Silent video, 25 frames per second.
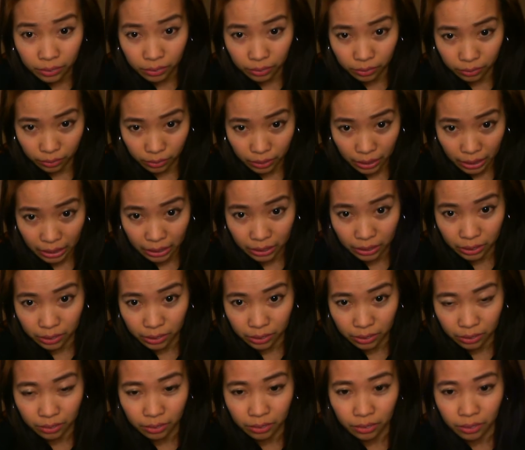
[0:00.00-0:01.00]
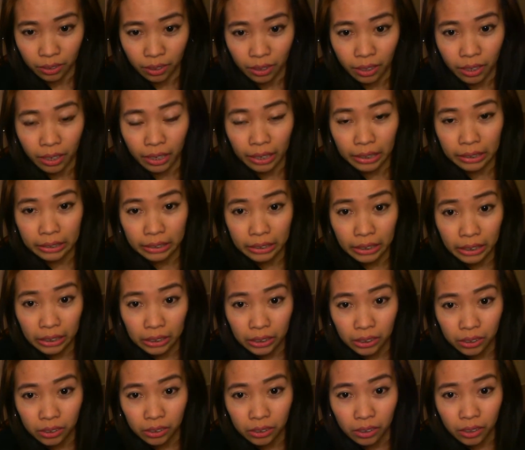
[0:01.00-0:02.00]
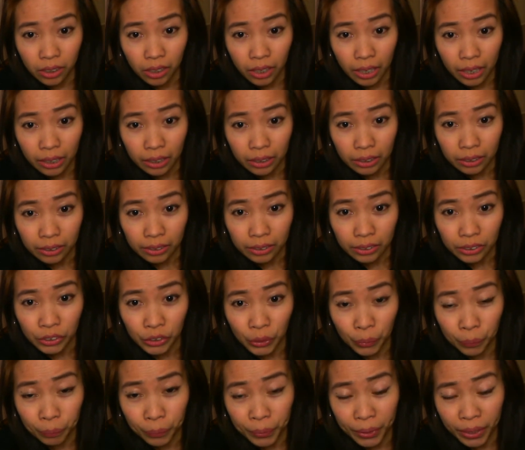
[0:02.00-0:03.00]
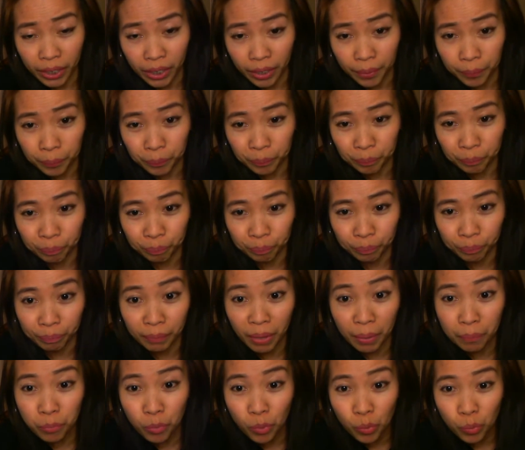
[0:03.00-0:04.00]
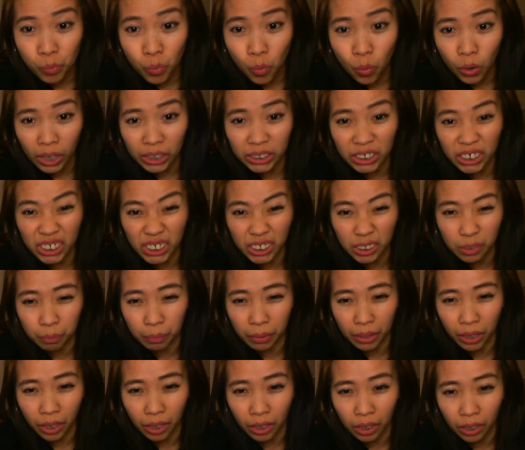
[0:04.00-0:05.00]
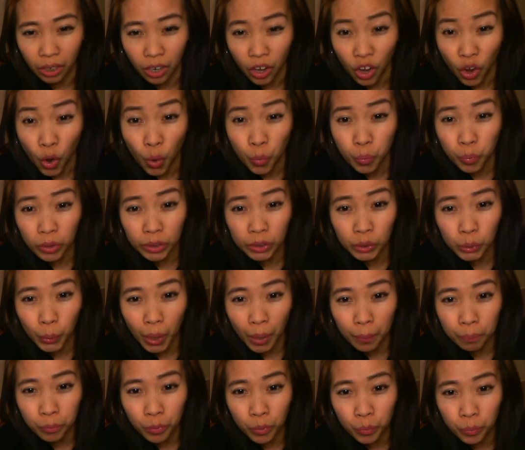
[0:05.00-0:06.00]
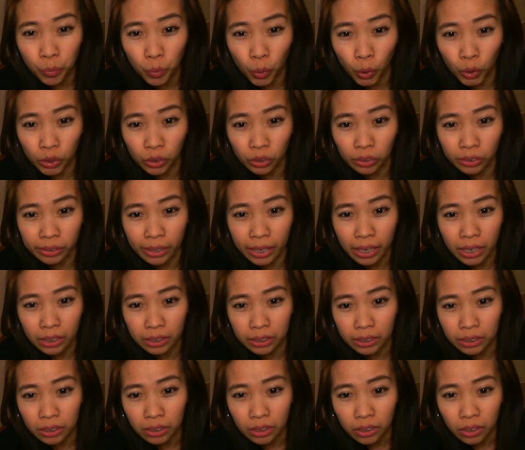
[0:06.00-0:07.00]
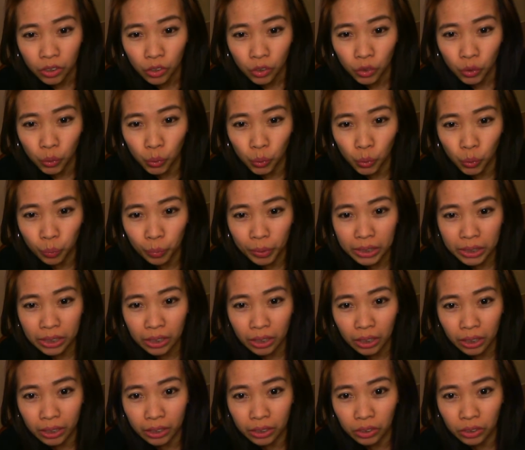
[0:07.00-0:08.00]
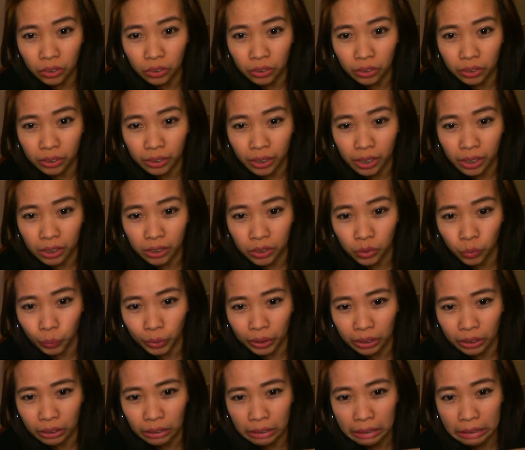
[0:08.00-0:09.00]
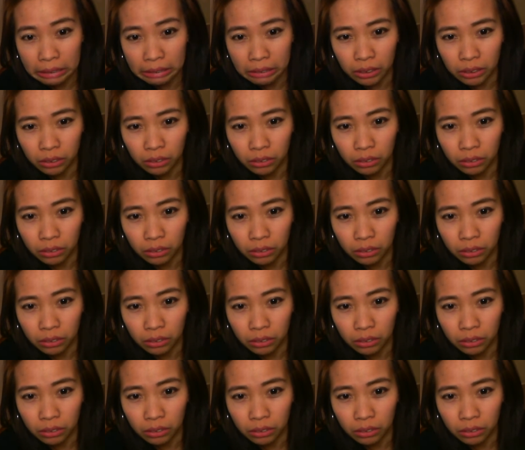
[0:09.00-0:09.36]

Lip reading: Yes, and then, siyempre, may pupo ka dyan, diba? Of course, you have pupo on your nails. You must clean your nails with this.